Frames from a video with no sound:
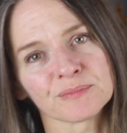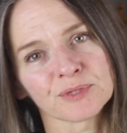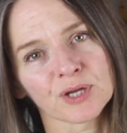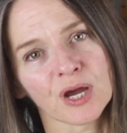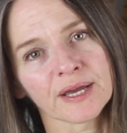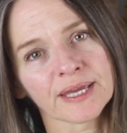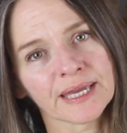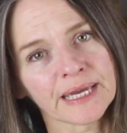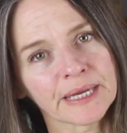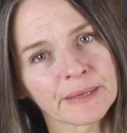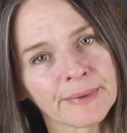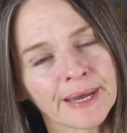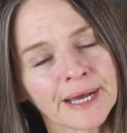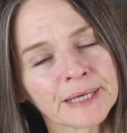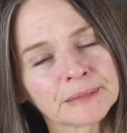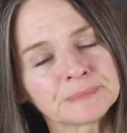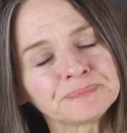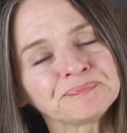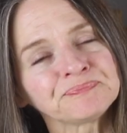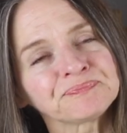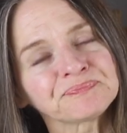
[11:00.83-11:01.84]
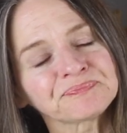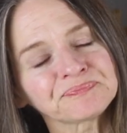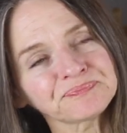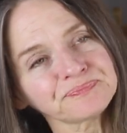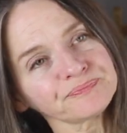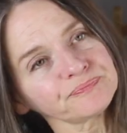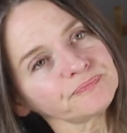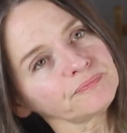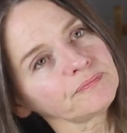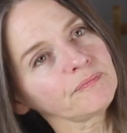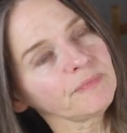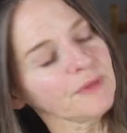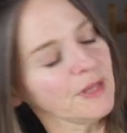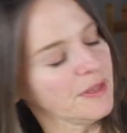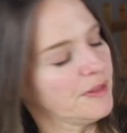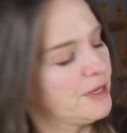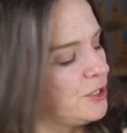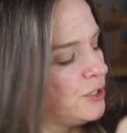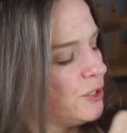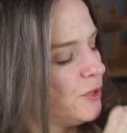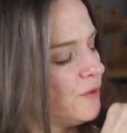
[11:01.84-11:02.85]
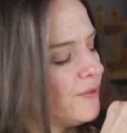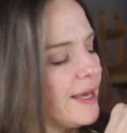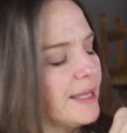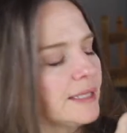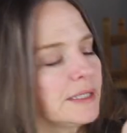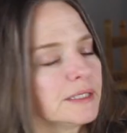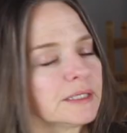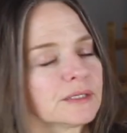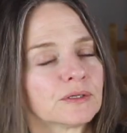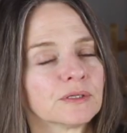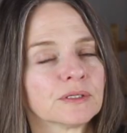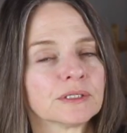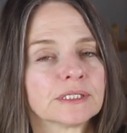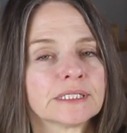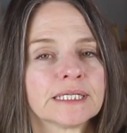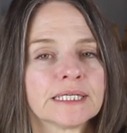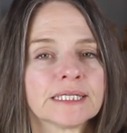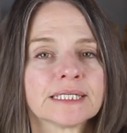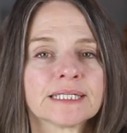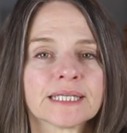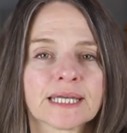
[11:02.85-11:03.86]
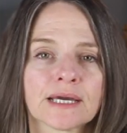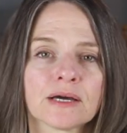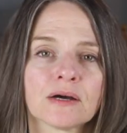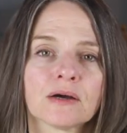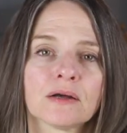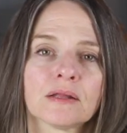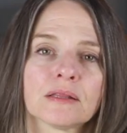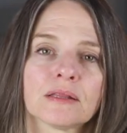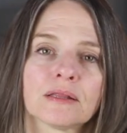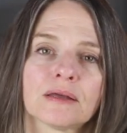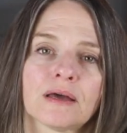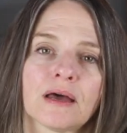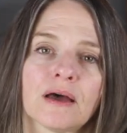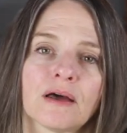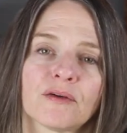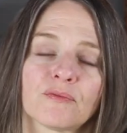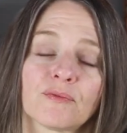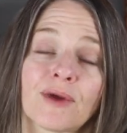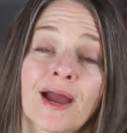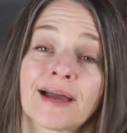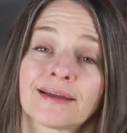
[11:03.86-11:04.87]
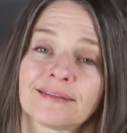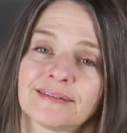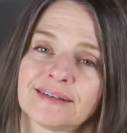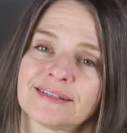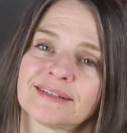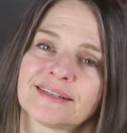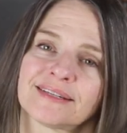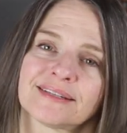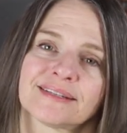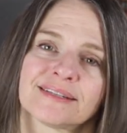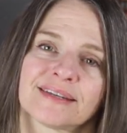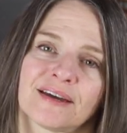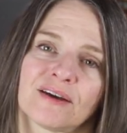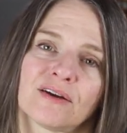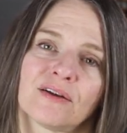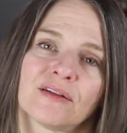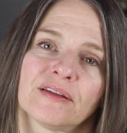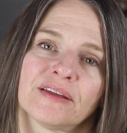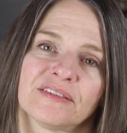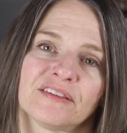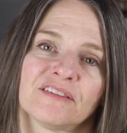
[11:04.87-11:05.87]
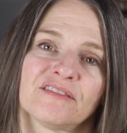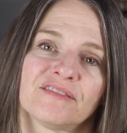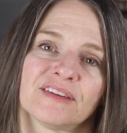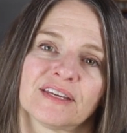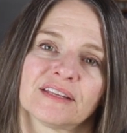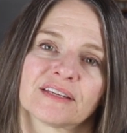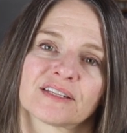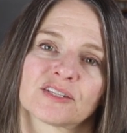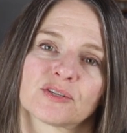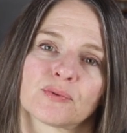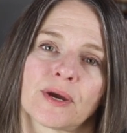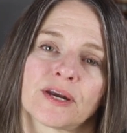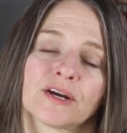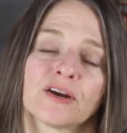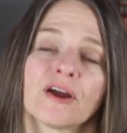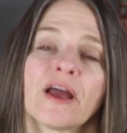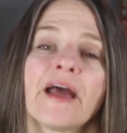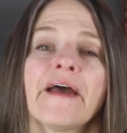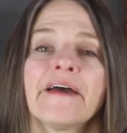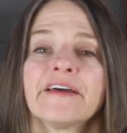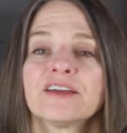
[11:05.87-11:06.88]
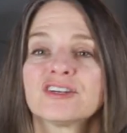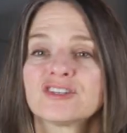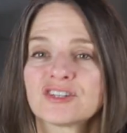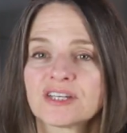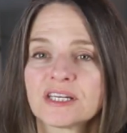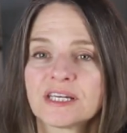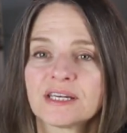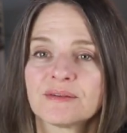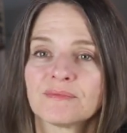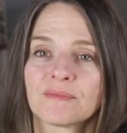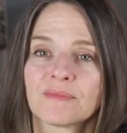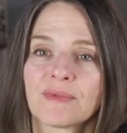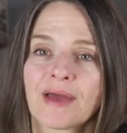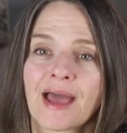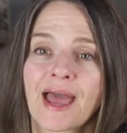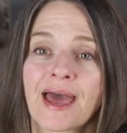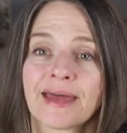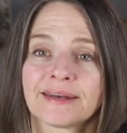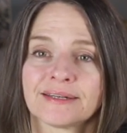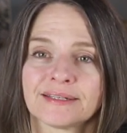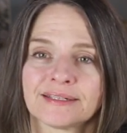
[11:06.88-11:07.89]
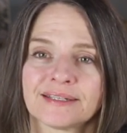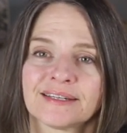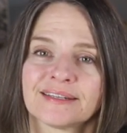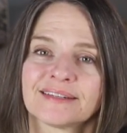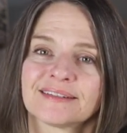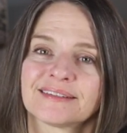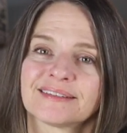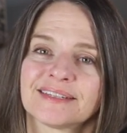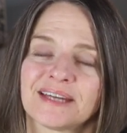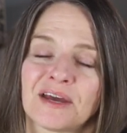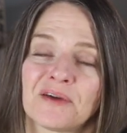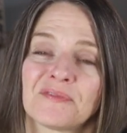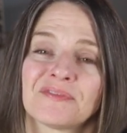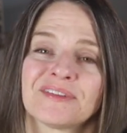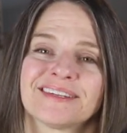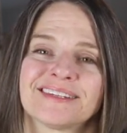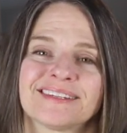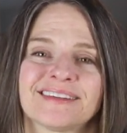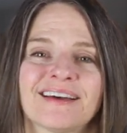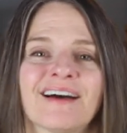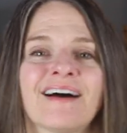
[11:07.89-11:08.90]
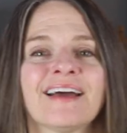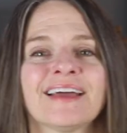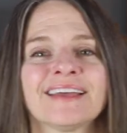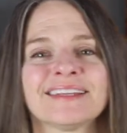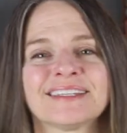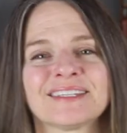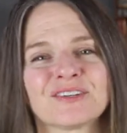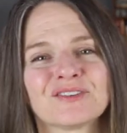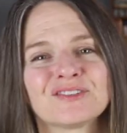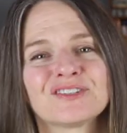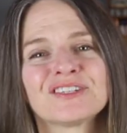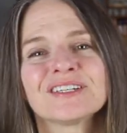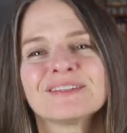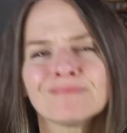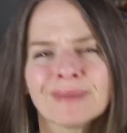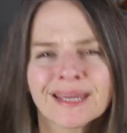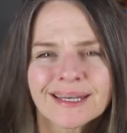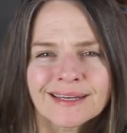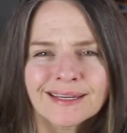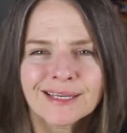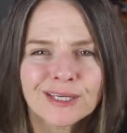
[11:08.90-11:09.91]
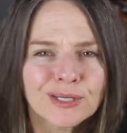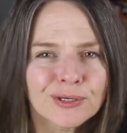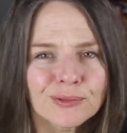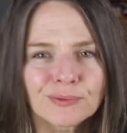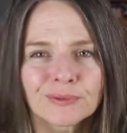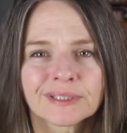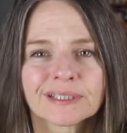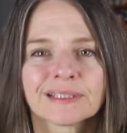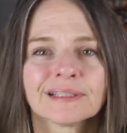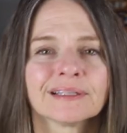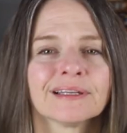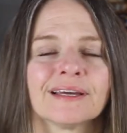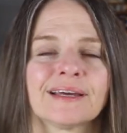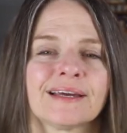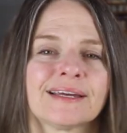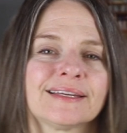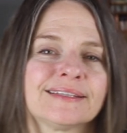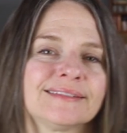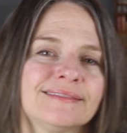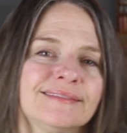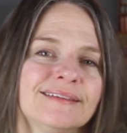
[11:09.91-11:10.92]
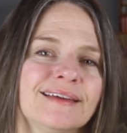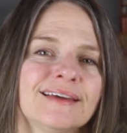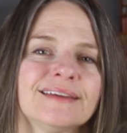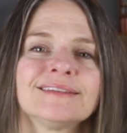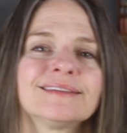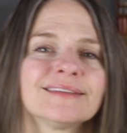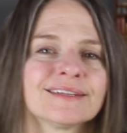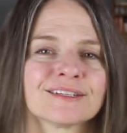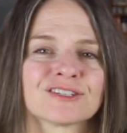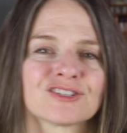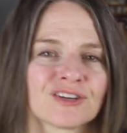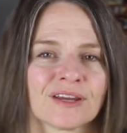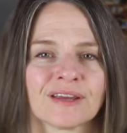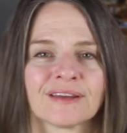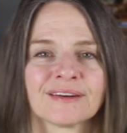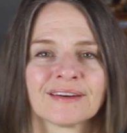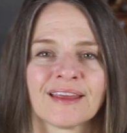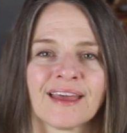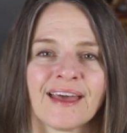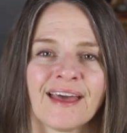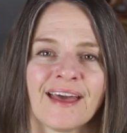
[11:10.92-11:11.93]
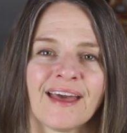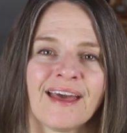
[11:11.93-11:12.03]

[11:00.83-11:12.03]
I'm talking about. You know that little detail, uh, raglan detail in the Felix sweater? She added it down the side. So she made a cute little ad addition